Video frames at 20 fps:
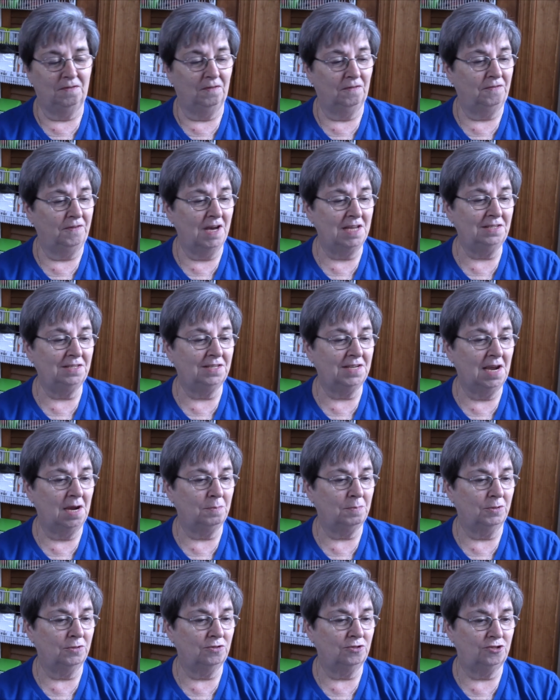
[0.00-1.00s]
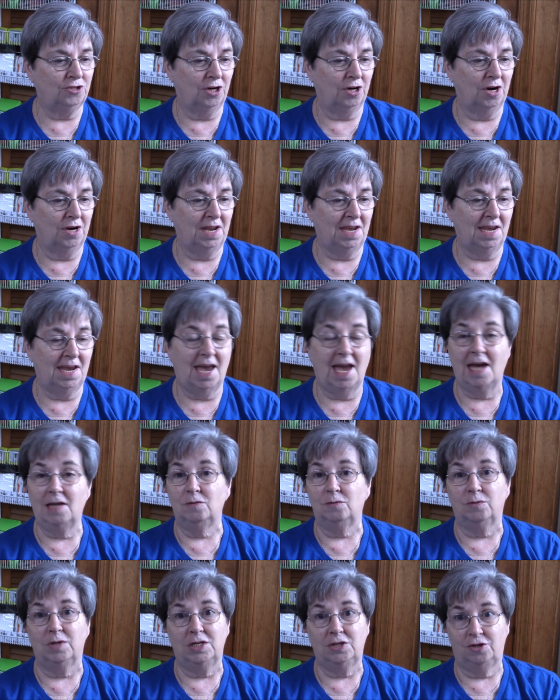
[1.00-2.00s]
Fun Stampers Journey
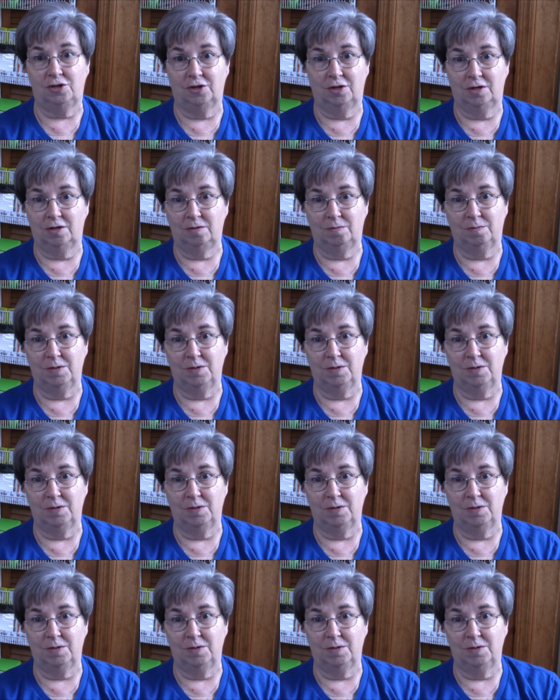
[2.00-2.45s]
and Richard.